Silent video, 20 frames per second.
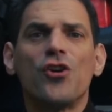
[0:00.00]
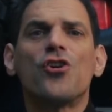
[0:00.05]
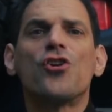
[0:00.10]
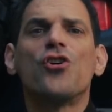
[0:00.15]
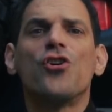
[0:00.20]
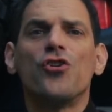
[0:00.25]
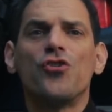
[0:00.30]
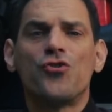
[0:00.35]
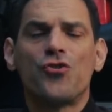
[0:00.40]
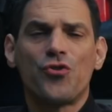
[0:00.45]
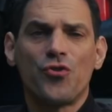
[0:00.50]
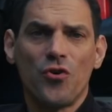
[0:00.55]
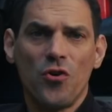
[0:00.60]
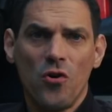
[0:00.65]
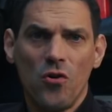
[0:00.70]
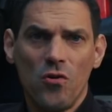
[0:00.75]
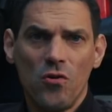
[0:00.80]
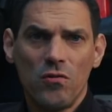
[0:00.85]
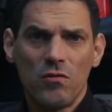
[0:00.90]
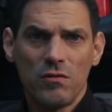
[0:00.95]

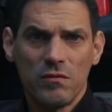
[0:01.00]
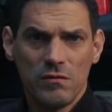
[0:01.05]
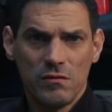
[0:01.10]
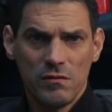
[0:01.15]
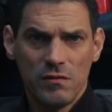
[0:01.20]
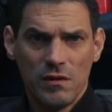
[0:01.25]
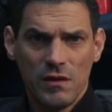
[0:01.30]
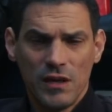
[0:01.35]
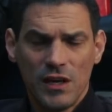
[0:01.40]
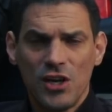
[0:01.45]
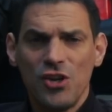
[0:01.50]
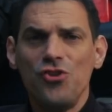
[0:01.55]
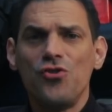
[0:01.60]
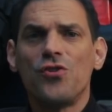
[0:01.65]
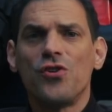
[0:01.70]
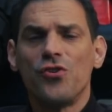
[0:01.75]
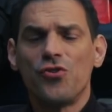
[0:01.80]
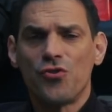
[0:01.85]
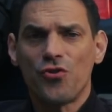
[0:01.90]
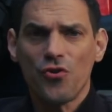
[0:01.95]
Control. Can you
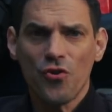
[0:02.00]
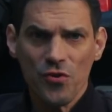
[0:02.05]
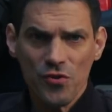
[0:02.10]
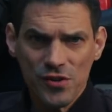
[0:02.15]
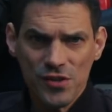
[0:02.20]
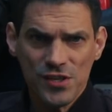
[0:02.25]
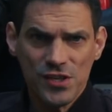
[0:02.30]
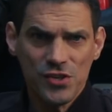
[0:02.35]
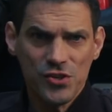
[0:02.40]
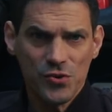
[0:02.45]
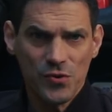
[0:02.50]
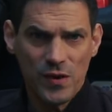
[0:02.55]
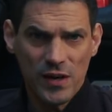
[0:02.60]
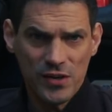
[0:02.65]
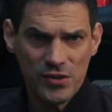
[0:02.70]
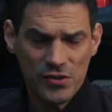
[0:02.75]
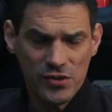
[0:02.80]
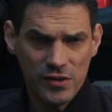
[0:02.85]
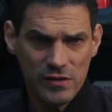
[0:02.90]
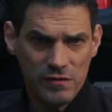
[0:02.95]
control the
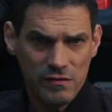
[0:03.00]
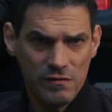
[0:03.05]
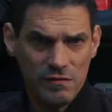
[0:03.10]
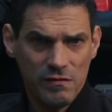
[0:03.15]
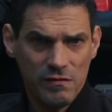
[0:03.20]
situation?